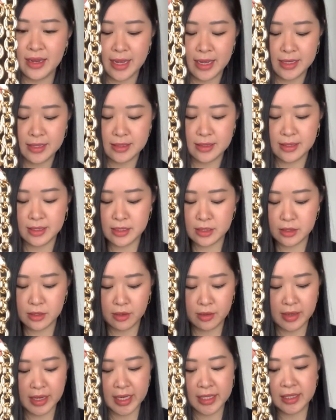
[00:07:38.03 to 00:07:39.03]
and this
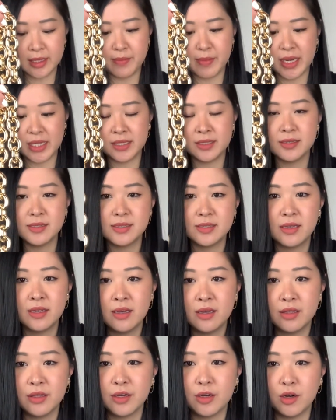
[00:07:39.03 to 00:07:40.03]
gold actually matches
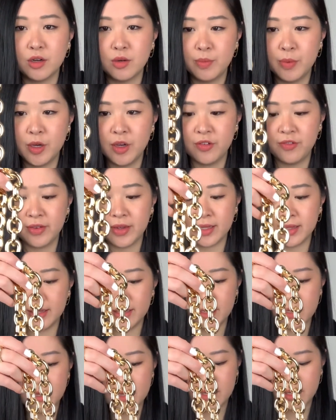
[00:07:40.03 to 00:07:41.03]
the gold
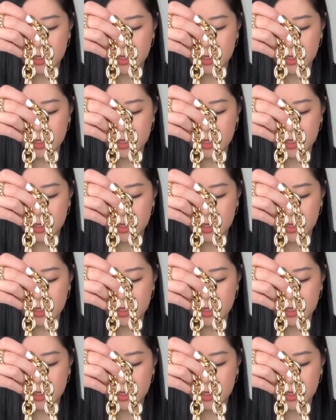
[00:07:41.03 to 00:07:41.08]
perfectly.